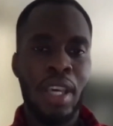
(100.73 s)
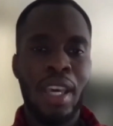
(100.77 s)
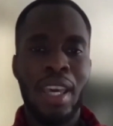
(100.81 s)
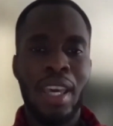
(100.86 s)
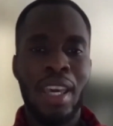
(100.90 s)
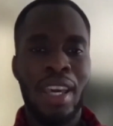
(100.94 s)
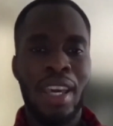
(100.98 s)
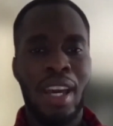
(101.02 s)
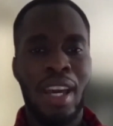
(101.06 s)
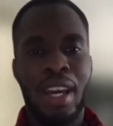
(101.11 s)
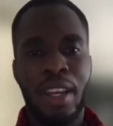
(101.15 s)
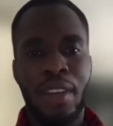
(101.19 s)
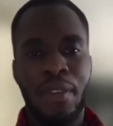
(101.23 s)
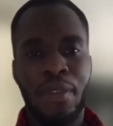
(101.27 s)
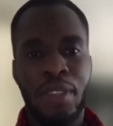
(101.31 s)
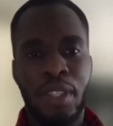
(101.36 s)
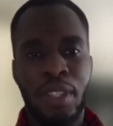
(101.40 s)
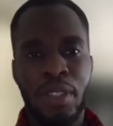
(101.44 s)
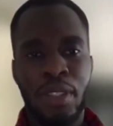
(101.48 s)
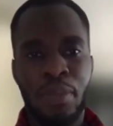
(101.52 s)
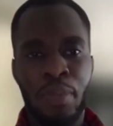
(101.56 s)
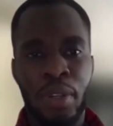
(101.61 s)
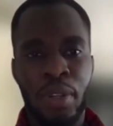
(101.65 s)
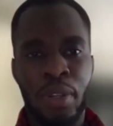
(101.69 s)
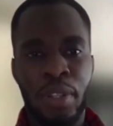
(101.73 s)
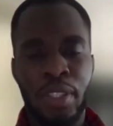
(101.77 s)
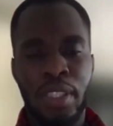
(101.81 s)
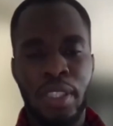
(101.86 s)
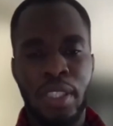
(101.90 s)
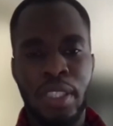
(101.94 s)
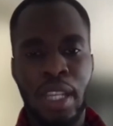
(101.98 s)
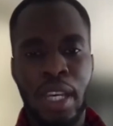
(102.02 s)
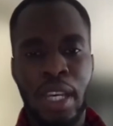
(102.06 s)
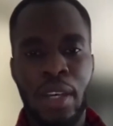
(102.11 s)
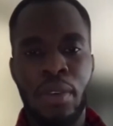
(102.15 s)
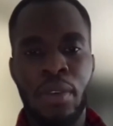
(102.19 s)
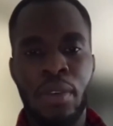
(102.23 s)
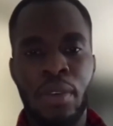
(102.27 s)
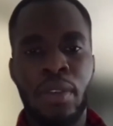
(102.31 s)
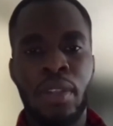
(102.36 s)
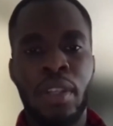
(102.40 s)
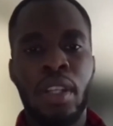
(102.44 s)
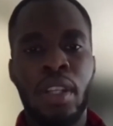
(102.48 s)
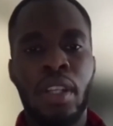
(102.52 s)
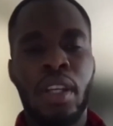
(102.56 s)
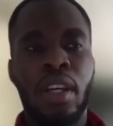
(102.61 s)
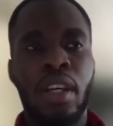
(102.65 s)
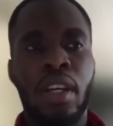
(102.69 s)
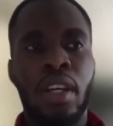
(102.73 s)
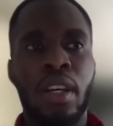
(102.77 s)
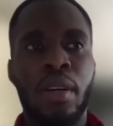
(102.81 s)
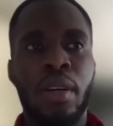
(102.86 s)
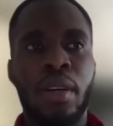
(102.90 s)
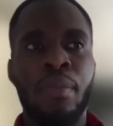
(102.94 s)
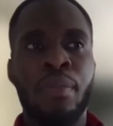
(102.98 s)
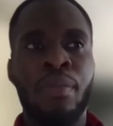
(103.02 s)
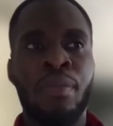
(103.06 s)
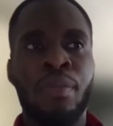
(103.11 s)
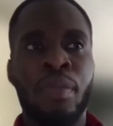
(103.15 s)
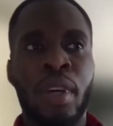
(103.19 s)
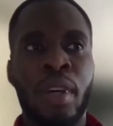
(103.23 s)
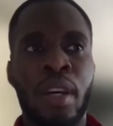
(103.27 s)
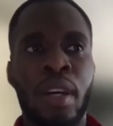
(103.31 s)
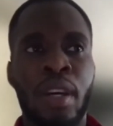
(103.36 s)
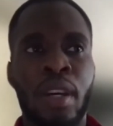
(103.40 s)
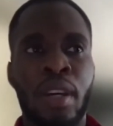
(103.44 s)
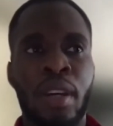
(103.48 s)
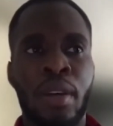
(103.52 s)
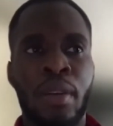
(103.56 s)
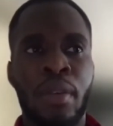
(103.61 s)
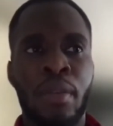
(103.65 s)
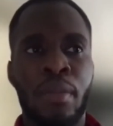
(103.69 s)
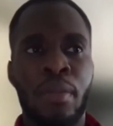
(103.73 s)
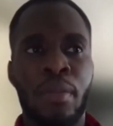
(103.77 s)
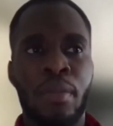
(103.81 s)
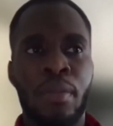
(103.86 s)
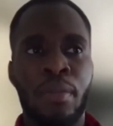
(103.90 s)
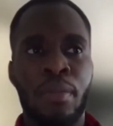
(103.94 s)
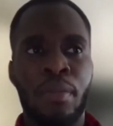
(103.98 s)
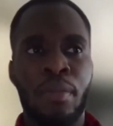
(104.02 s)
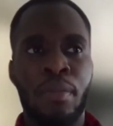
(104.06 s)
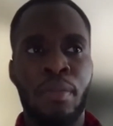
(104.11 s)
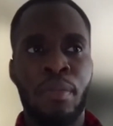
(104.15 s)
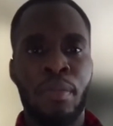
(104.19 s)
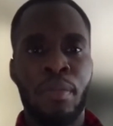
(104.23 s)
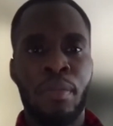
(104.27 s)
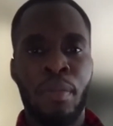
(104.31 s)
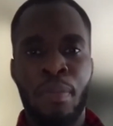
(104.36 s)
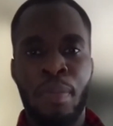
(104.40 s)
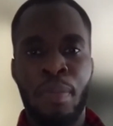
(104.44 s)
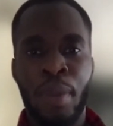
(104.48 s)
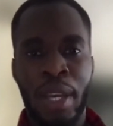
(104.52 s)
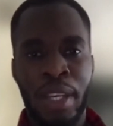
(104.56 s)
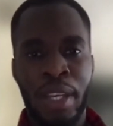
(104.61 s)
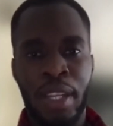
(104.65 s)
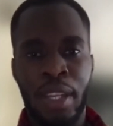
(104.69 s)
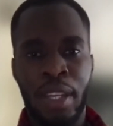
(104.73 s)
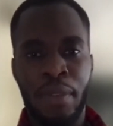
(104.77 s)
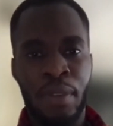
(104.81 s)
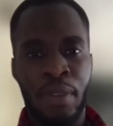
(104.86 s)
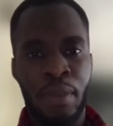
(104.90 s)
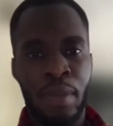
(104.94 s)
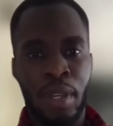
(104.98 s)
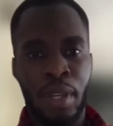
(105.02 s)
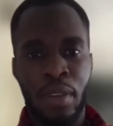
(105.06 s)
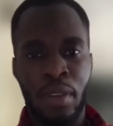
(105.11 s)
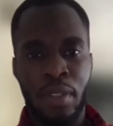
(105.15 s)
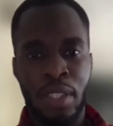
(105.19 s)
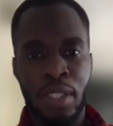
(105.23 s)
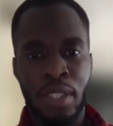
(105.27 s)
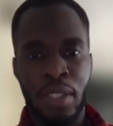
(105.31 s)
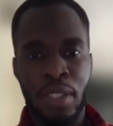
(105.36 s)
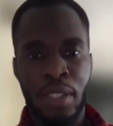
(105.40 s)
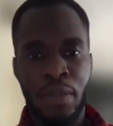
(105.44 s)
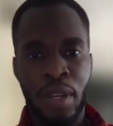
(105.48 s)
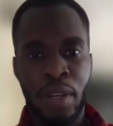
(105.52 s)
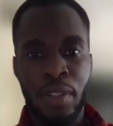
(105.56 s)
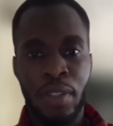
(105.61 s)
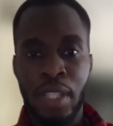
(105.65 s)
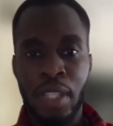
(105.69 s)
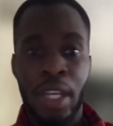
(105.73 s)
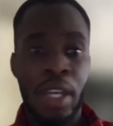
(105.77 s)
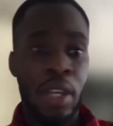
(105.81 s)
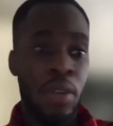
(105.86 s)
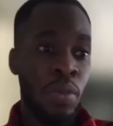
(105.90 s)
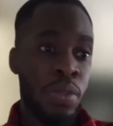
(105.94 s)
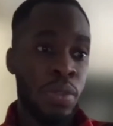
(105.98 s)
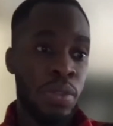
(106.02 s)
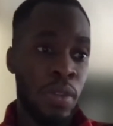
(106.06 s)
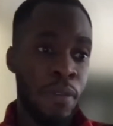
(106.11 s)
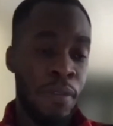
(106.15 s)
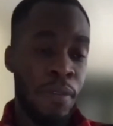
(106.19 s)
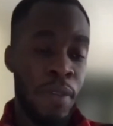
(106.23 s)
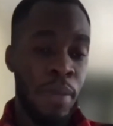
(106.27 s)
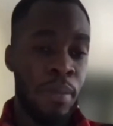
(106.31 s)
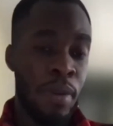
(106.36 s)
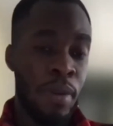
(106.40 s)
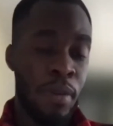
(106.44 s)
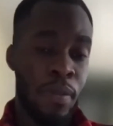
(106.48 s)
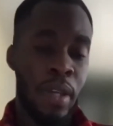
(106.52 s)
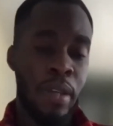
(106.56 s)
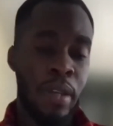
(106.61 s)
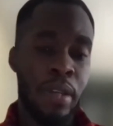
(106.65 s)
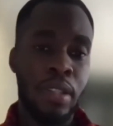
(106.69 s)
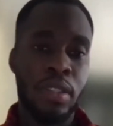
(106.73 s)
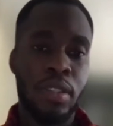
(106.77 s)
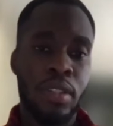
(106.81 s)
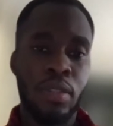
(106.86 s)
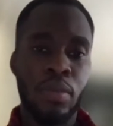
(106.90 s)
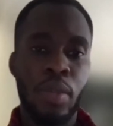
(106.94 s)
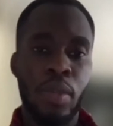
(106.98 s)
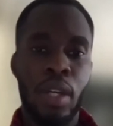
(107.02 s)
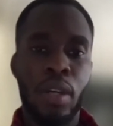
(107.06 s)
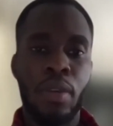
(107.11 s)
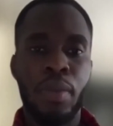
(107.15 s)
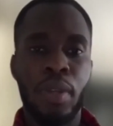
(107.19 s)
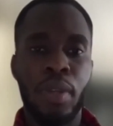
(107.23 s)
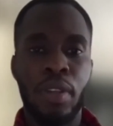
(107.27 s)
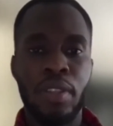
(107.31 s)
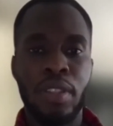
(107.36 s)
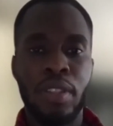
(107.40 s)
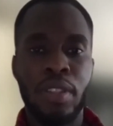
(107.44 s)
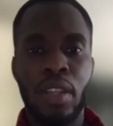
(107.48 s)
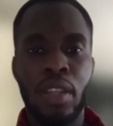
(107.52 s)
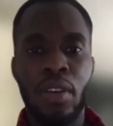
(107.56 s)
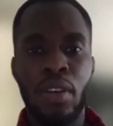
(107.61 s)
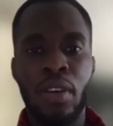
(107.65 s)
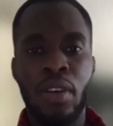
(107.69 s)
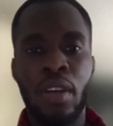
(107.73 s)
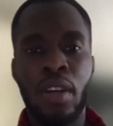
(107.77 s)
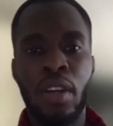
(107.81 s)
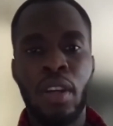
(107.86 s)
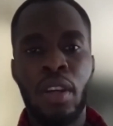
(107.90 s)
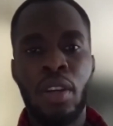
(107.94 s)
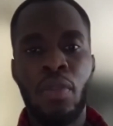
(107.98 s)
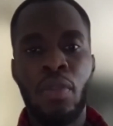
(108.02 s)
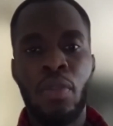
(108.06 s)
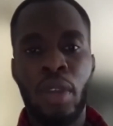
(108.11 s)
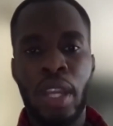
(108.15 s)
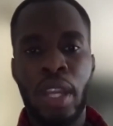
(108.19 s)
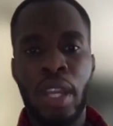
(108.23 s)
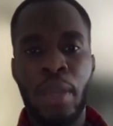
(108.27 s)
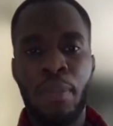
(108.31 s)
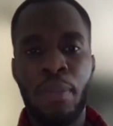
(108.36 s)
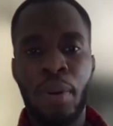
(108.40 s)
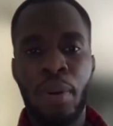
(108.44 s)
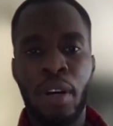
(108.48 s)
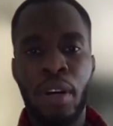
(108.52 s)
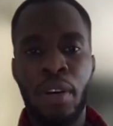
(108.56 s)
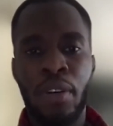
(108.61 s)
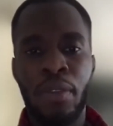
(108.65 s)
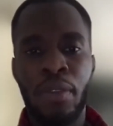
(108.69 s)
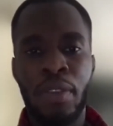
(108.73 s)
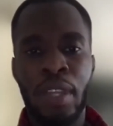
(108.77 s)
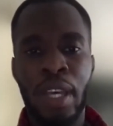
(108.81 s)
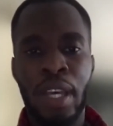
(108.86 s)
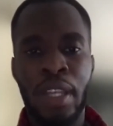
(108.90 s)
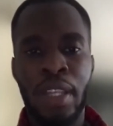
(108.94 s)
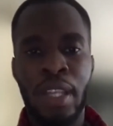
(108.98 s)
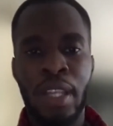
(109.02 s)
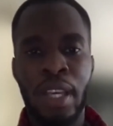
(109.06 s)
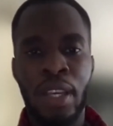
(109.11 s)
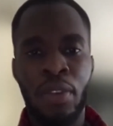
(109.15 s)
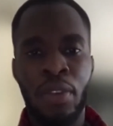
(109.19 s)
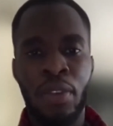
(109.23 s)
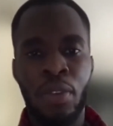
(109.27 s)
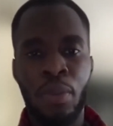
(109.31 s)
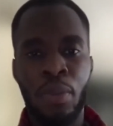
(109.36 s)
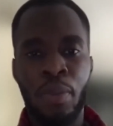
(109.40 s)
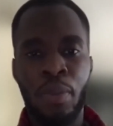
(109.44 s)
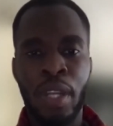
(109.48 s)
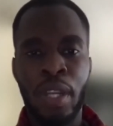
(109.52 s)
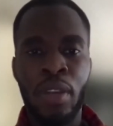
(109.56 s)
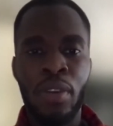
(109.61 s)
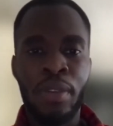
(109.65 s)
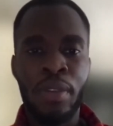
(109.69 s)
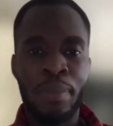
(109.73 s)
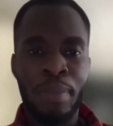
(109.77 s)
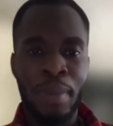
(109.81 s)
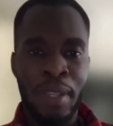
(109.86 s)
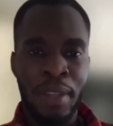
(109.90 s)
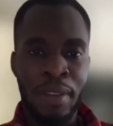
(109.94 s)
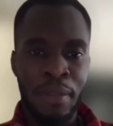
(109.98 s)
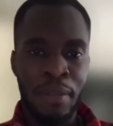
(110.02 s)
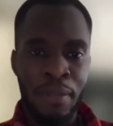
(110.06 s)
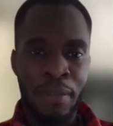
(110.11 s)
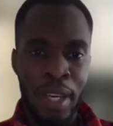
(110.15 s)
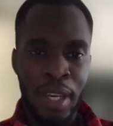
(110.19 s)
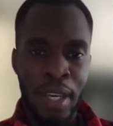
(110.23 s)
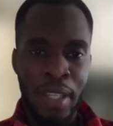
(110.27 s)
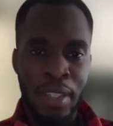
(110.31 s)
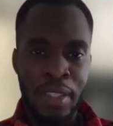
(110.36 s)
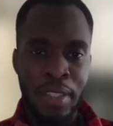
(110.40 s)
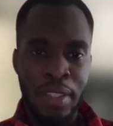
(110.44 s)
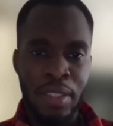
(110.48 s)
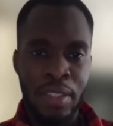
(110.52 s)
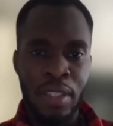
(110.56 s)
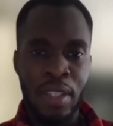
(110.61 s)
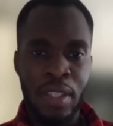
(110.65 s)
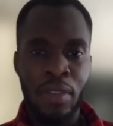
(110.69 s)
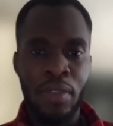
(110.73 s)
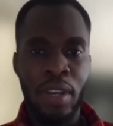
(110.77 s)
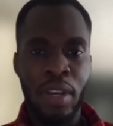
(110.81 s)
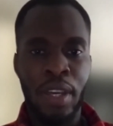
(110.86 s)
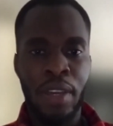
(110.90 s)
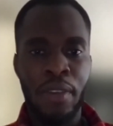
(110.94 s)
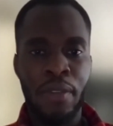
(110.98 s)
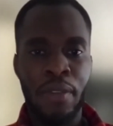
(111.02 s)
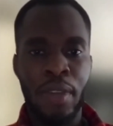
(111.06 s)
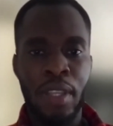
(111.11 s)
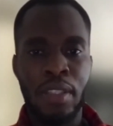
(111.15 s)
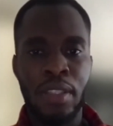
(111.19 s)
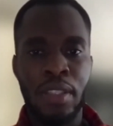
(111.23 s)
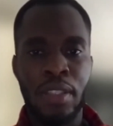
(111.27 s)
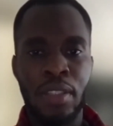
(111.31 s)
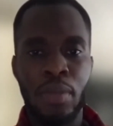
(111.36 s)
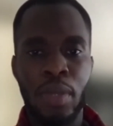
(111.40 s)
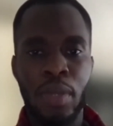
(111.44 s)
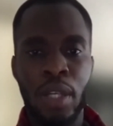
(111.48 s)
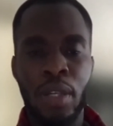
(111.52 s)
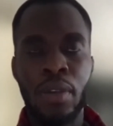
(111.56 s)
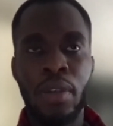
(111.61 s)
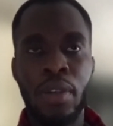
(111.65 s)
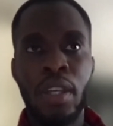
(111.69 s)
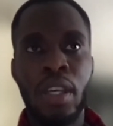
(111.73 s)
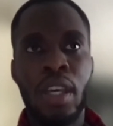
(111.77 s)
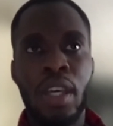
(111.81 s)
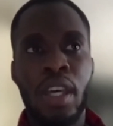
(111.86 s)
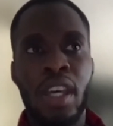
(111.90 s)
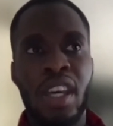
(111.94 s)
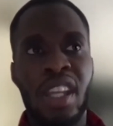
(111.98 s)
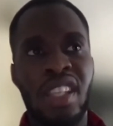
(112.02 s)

It kind of just boxes out Black and ethnic minority founders and also female founders as well, because they're not really part of that group and they're not being invited to the right events as well.